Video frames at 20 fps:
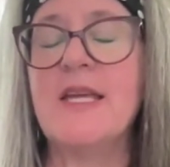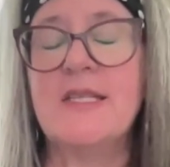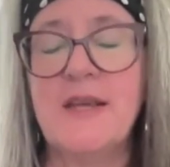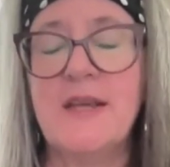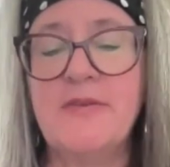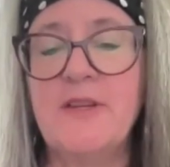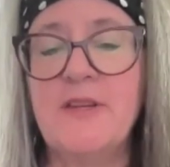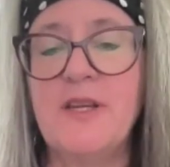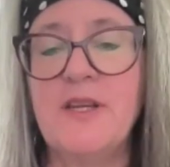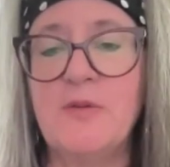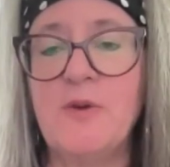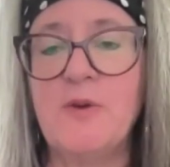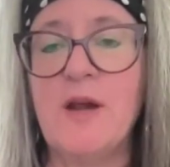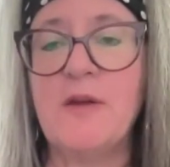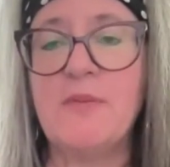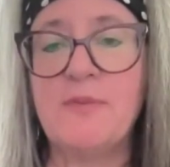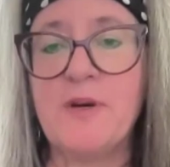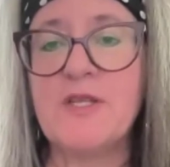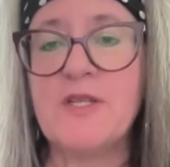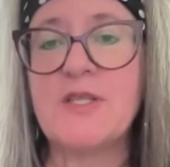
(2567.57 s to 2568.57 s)
Definitely
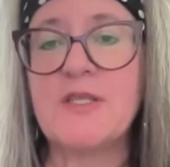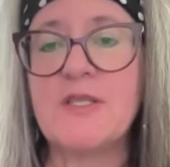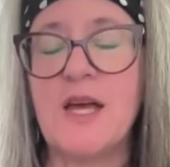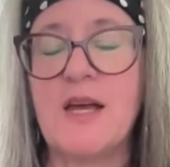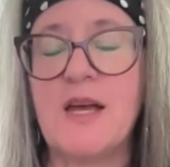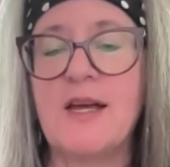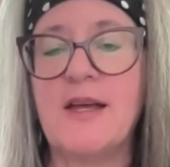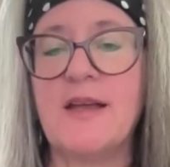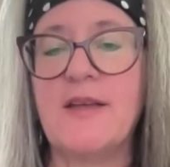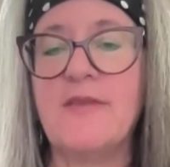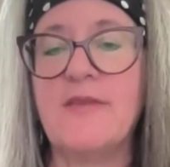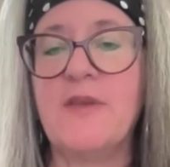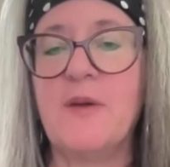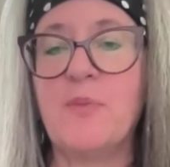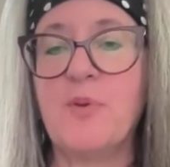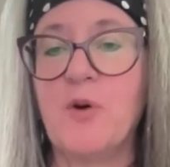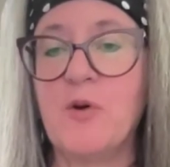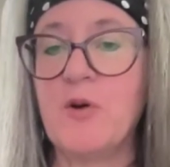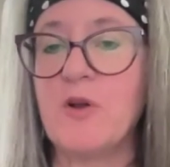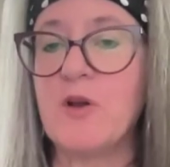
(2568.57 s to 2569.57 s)
reference uh, the
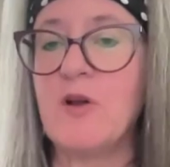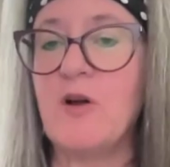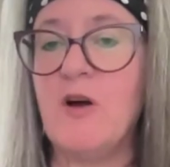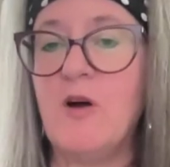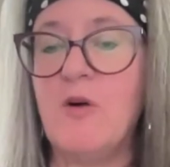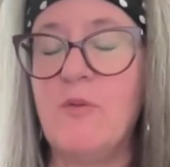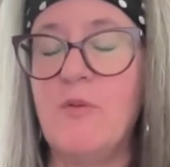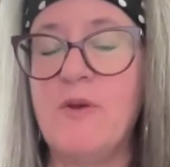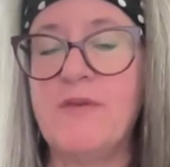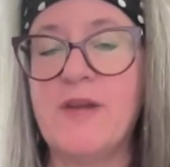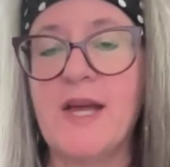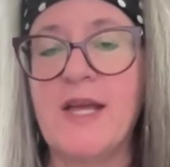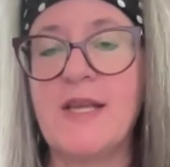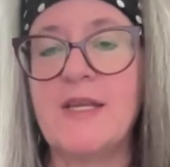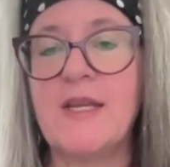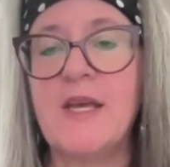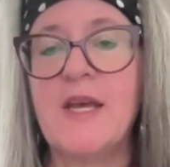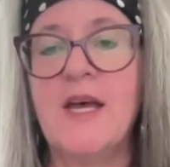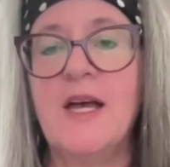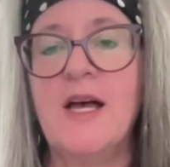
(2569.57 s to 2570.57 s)
protocol. We've
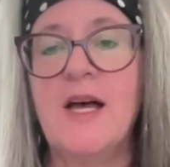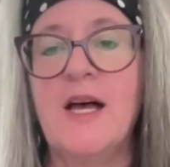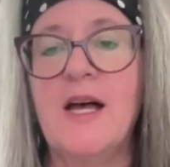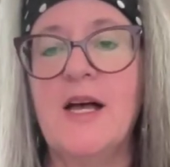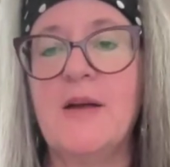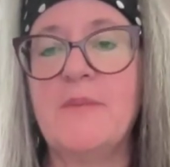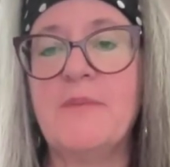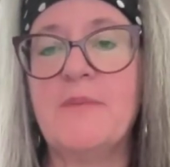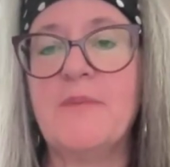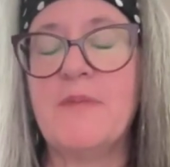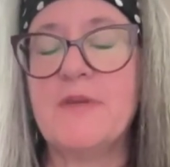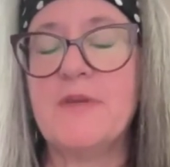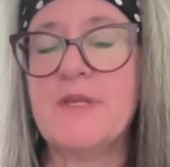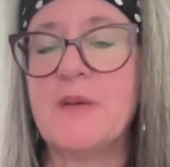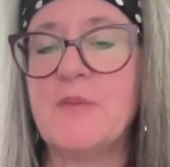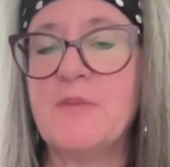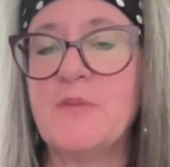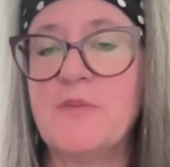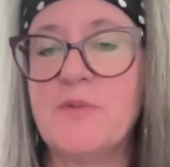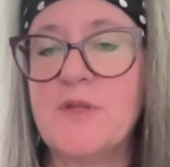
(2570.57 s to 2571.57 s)
got um,
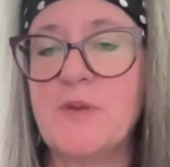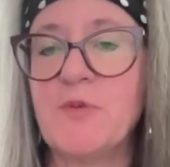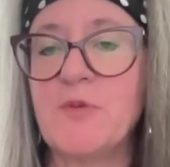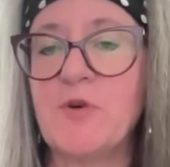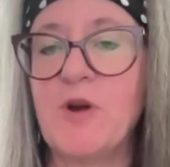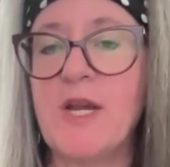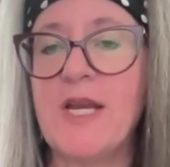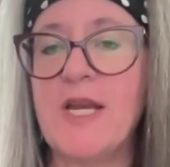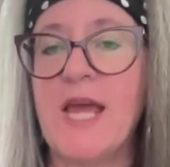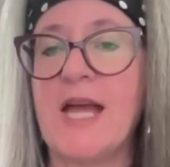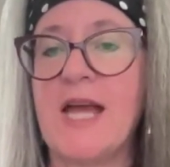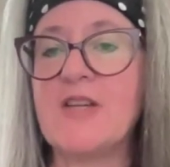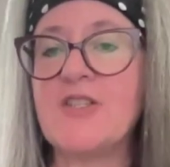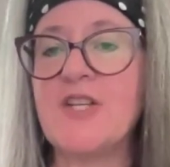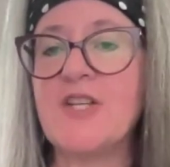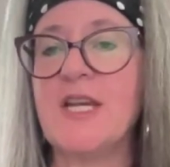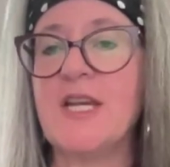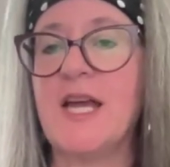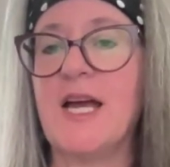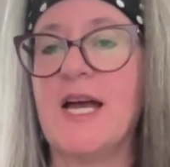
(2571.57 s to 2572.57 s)
some some great
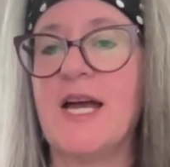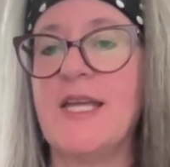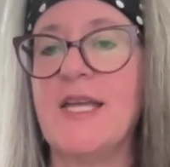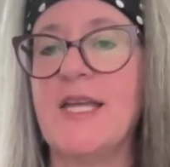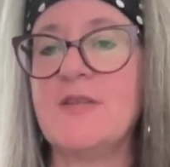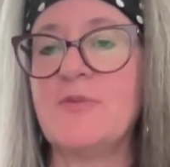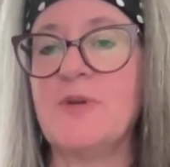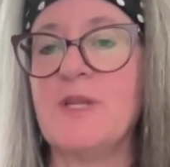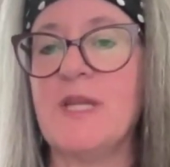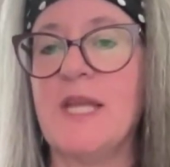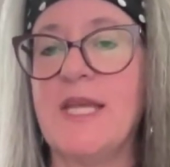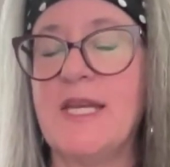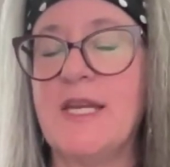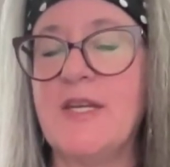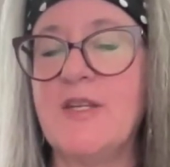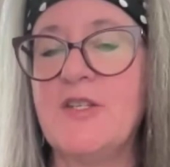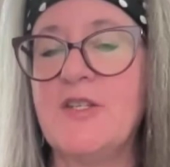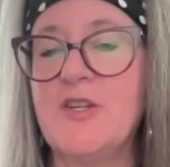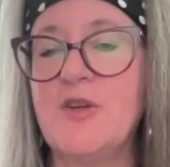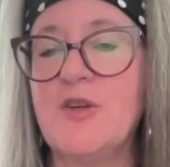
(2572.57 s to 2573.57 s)
action guides
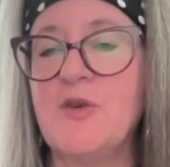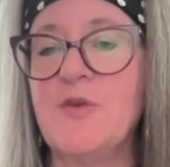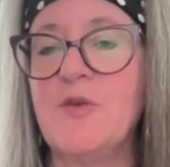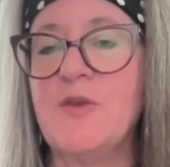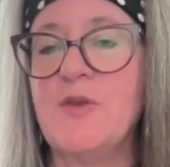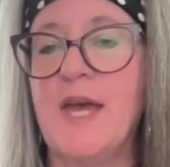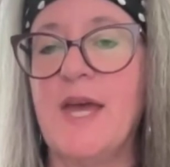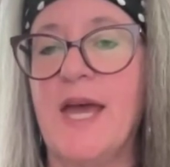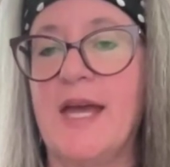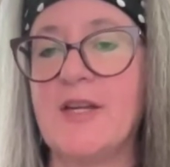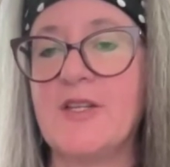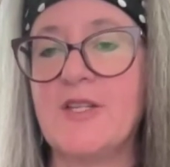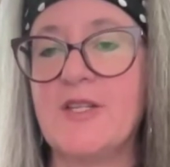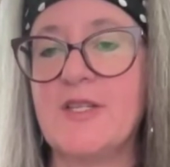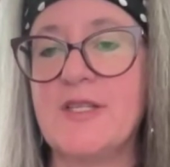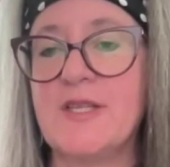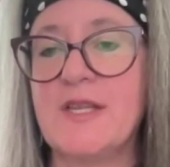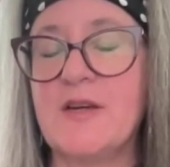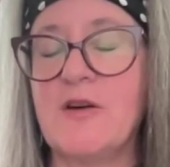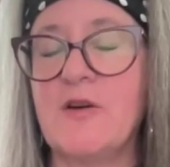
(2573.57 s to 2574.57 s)
related to the
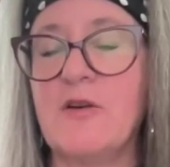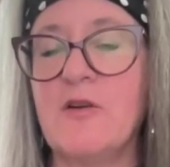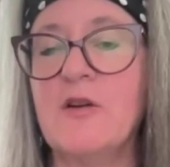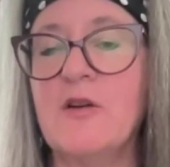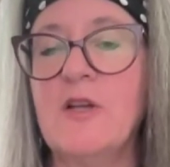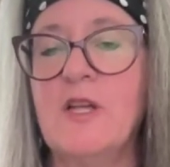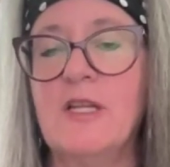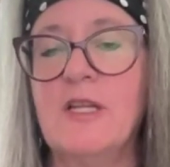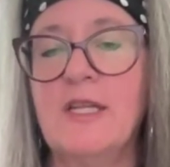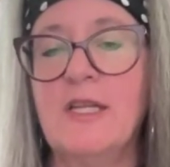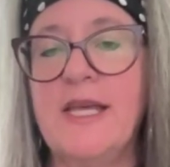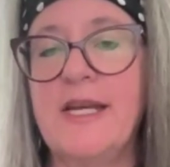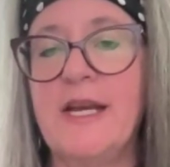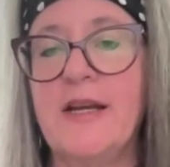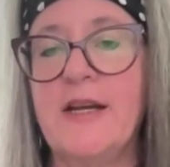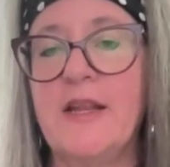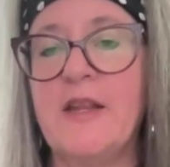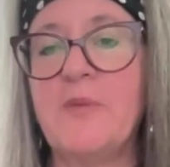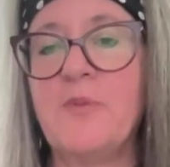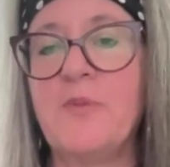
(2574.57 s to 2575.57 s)
actions that are laid
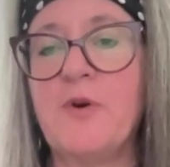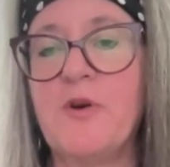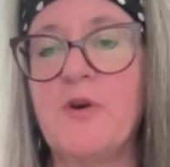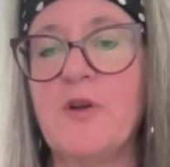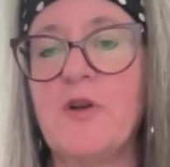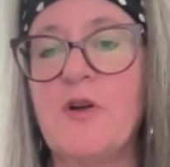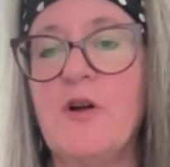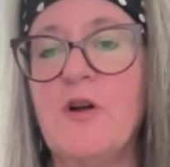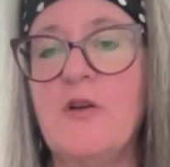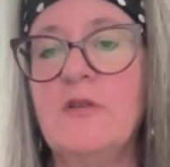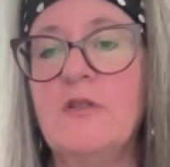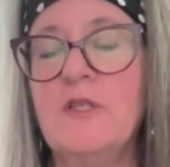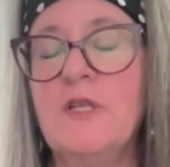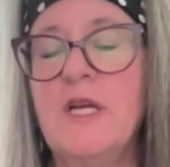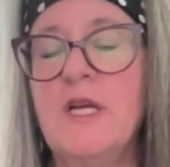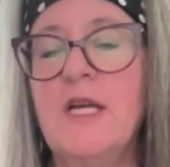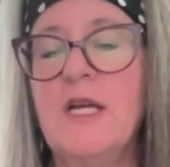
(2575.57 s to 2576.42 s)
out in the protocol.